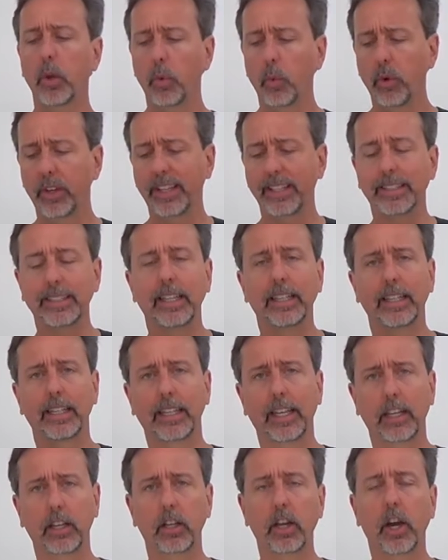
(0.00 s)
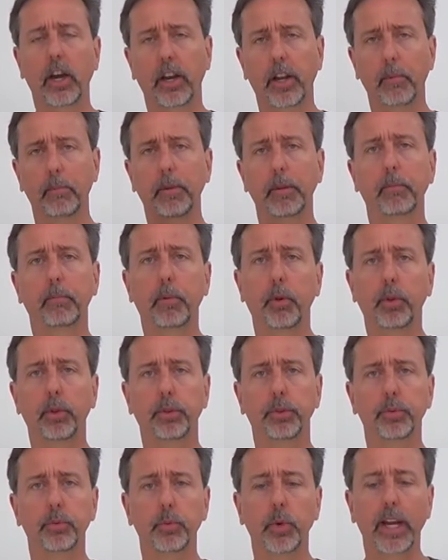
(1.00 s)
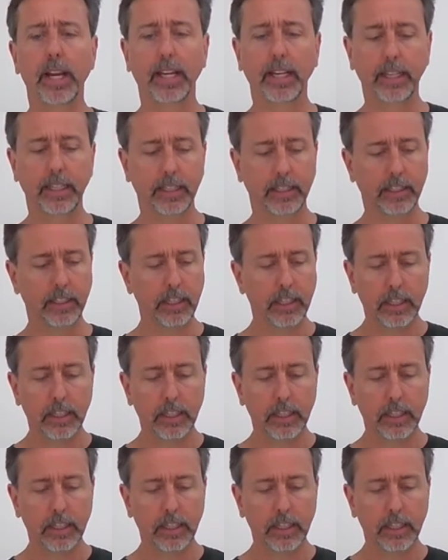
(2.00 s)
where they tend to get caught up and pulled right in.